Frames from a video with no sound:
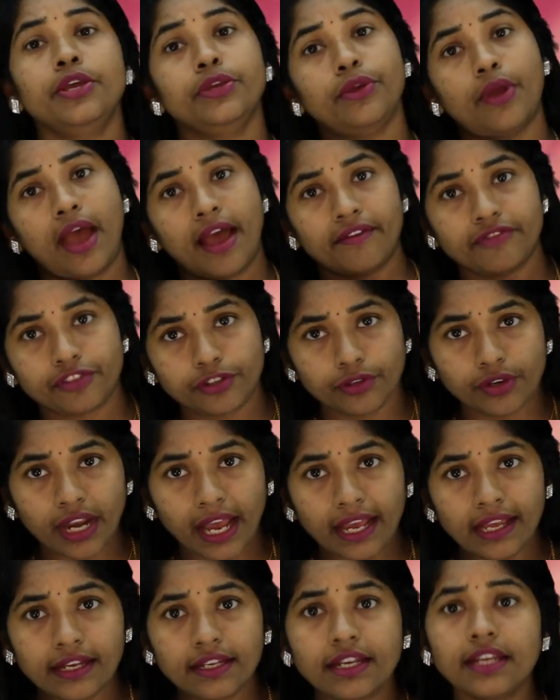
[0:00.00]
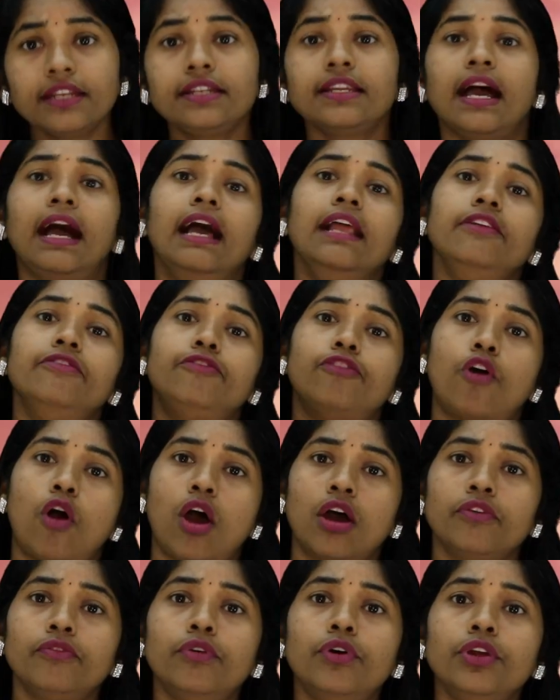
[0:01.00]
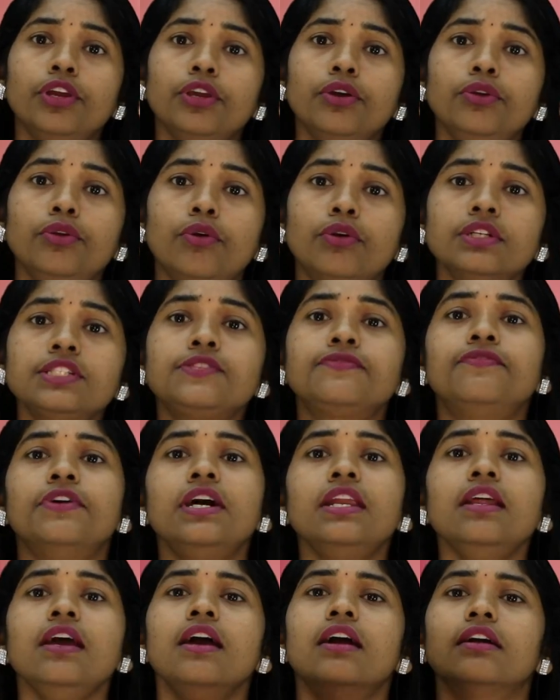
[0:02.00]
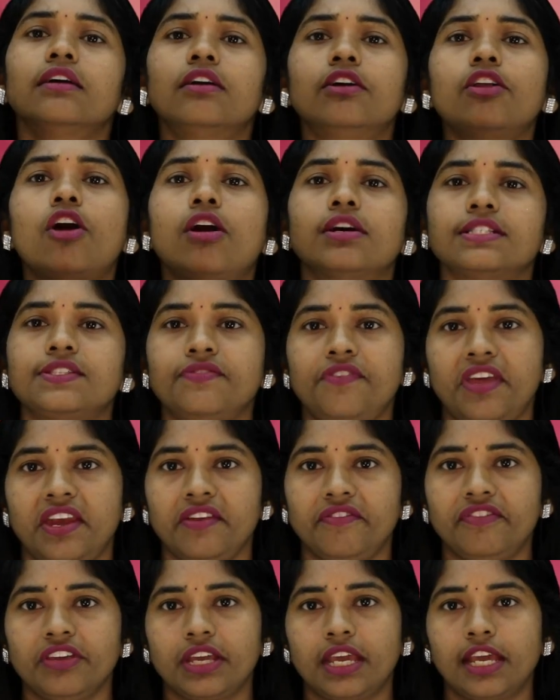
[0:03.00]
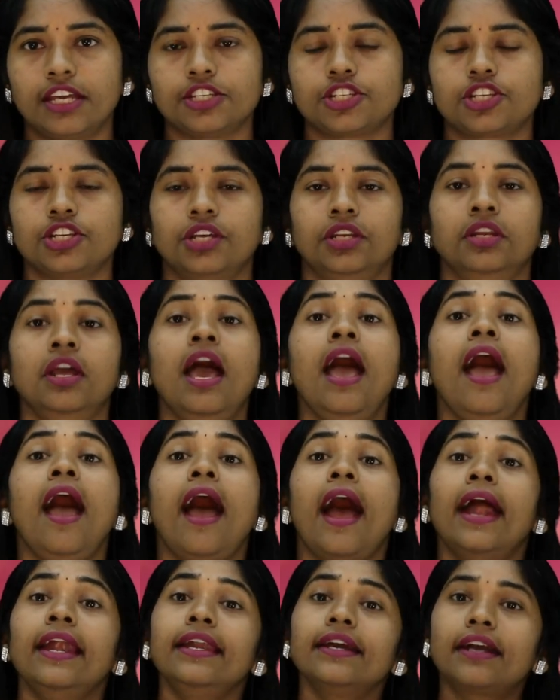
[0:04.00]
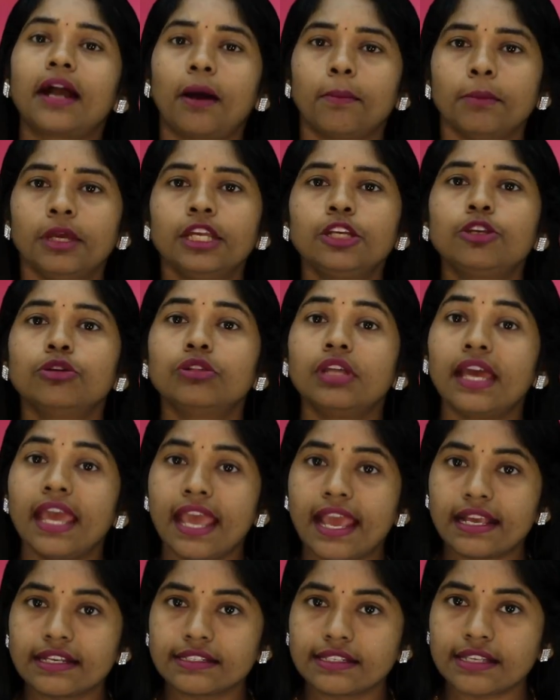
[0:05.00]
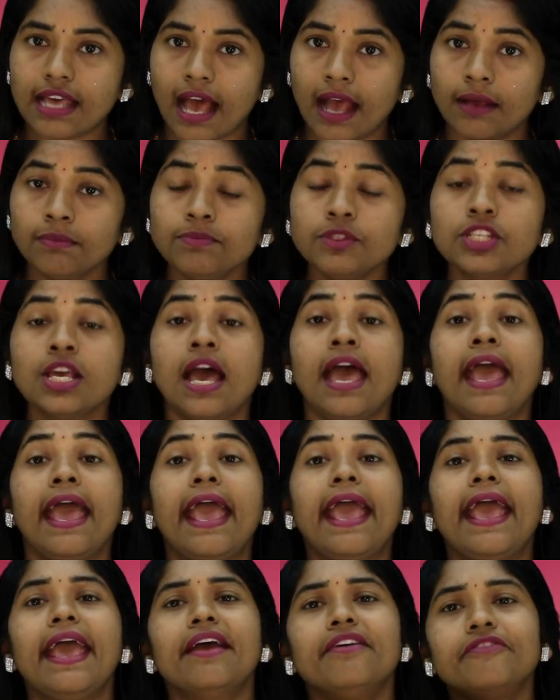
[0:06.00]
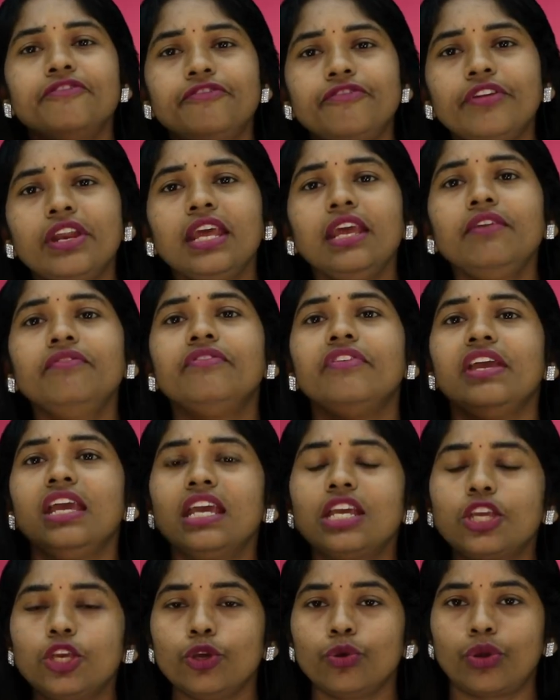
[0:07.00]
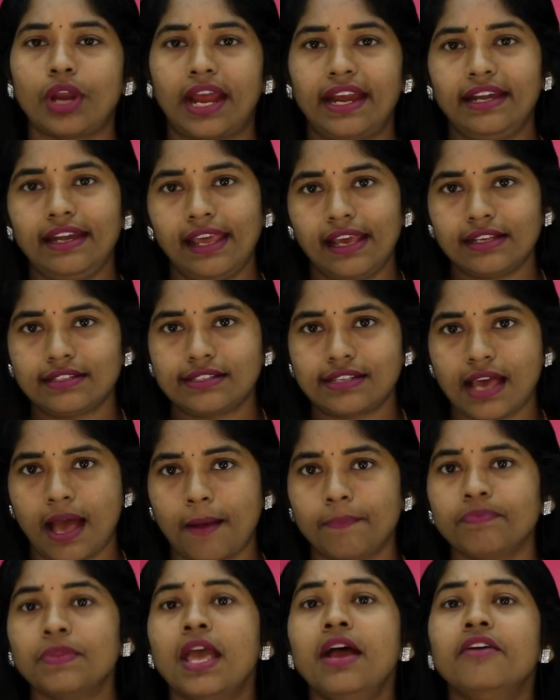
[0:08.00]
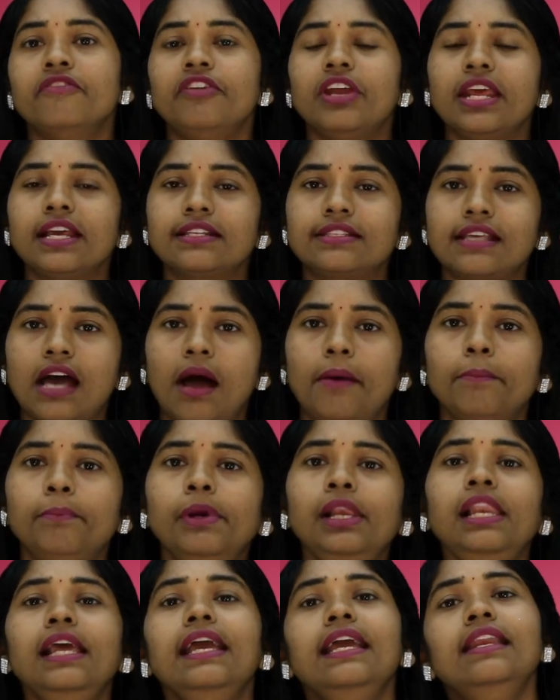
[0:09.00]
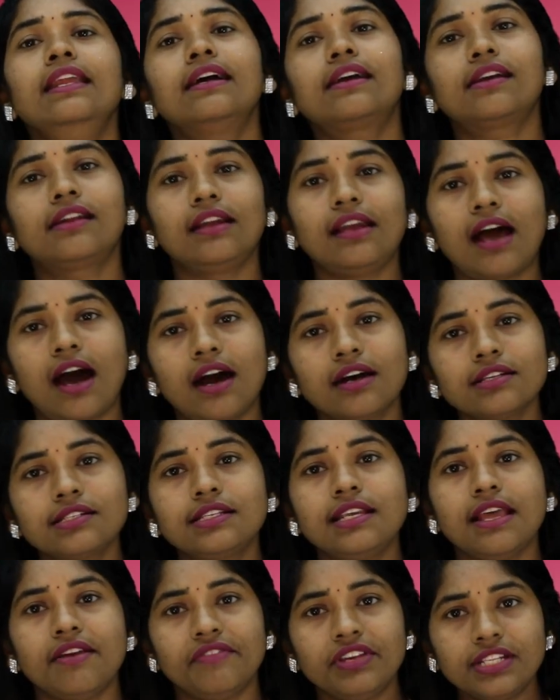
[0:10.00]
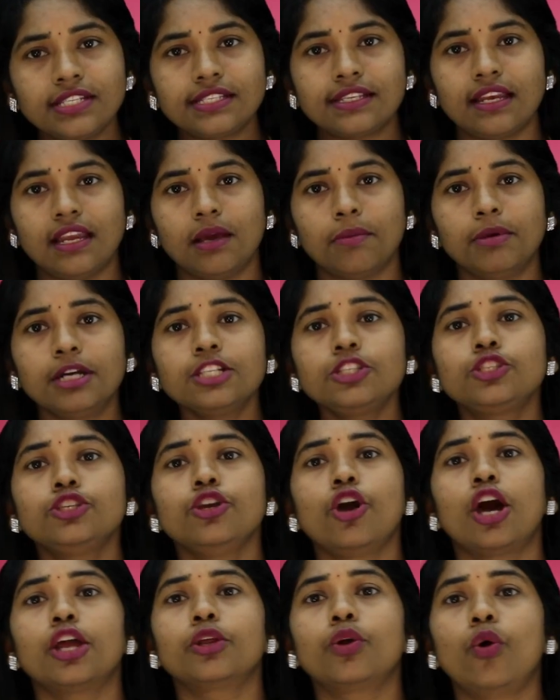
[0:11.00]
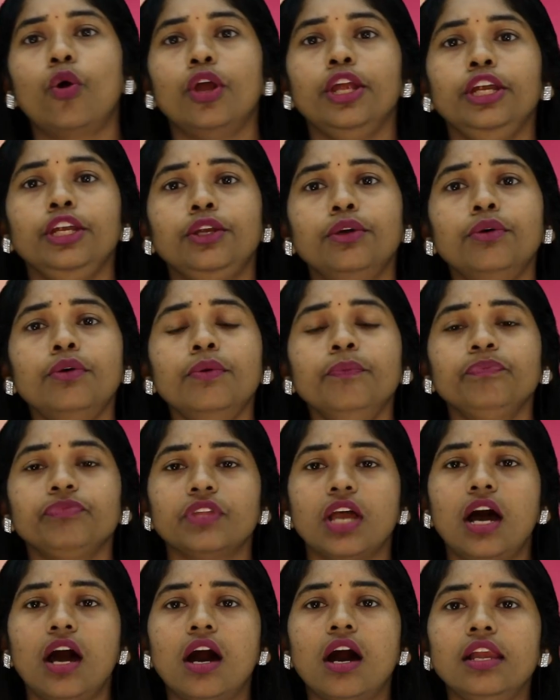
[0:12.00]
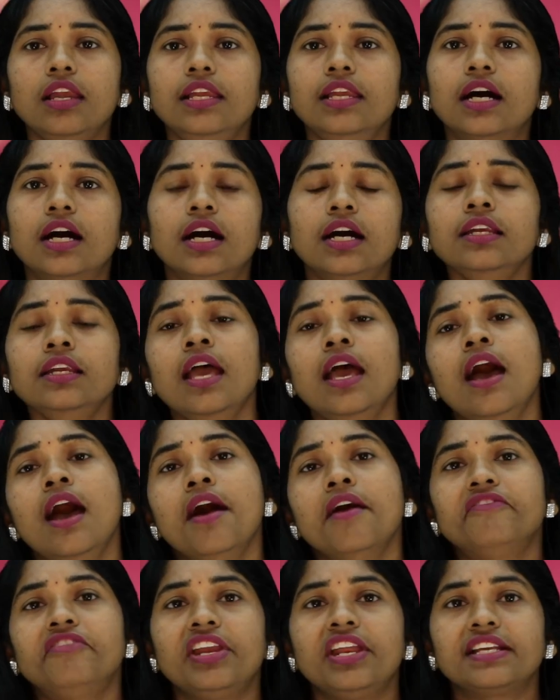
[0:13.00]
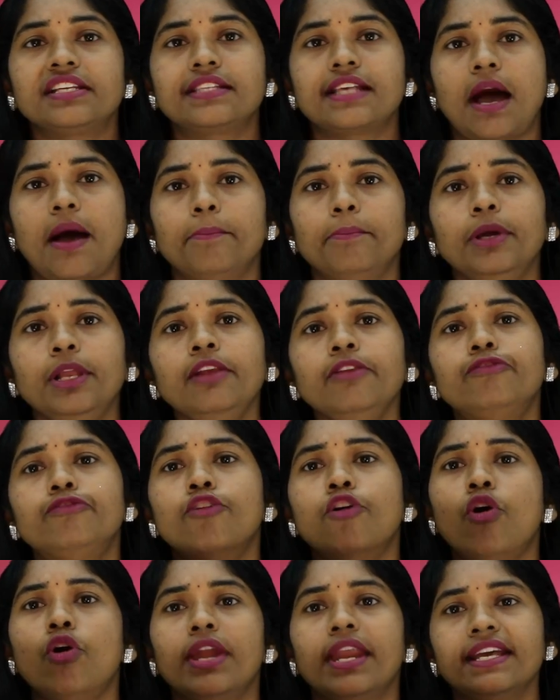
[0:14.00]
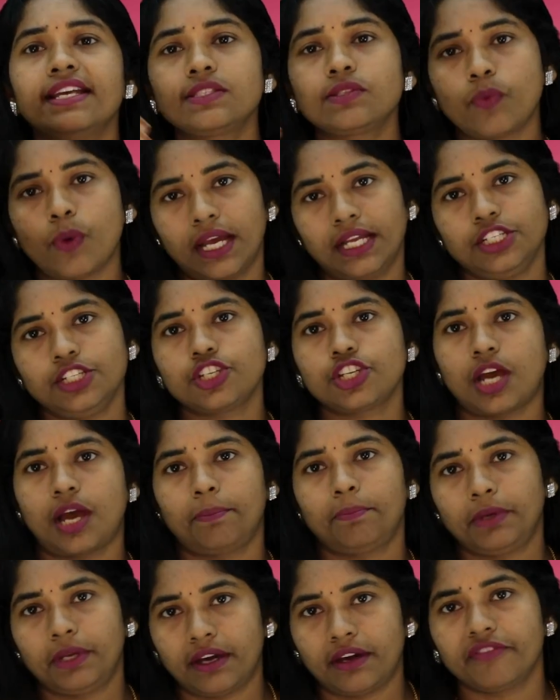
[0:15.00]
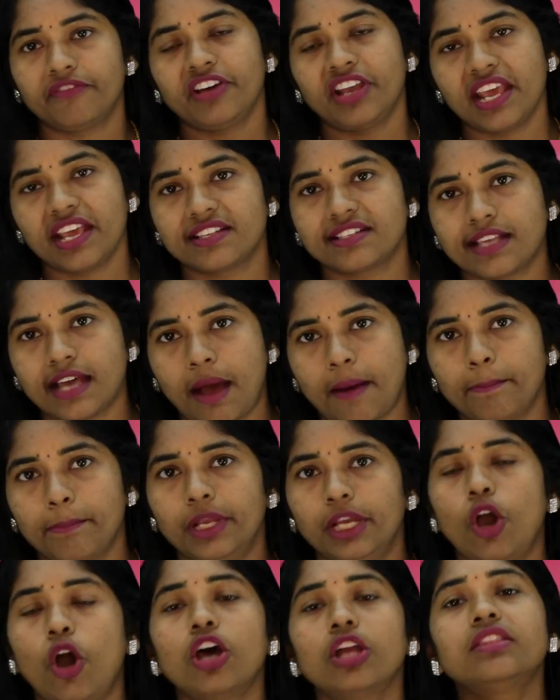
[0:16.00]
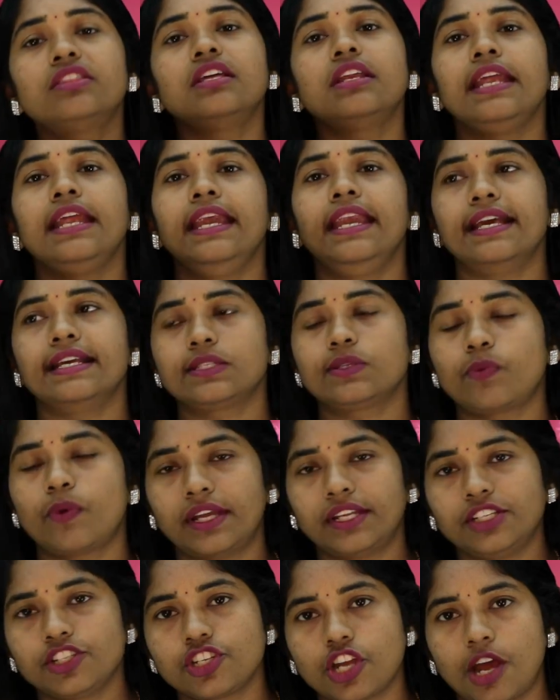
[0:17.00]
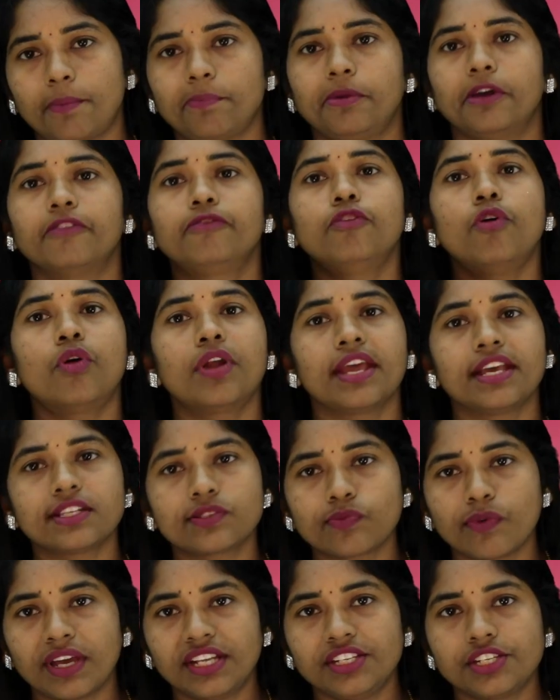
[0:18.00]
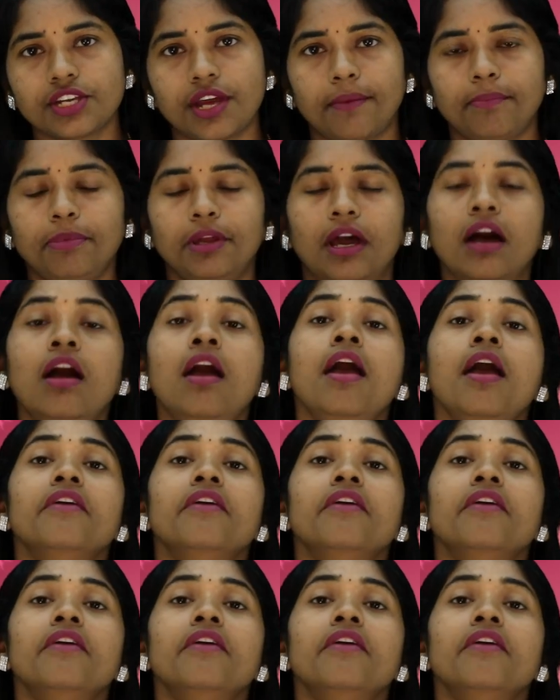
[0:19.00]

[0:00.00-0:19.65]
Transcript: You have to write it. I'll forward you notes for cross verification. And coming to the exams, every week you write exam. For example, in a class 11 syllabus, you are going to learn, for example, 4 days one chapter, for example, or 3 days one chapter, 4 days one chapter.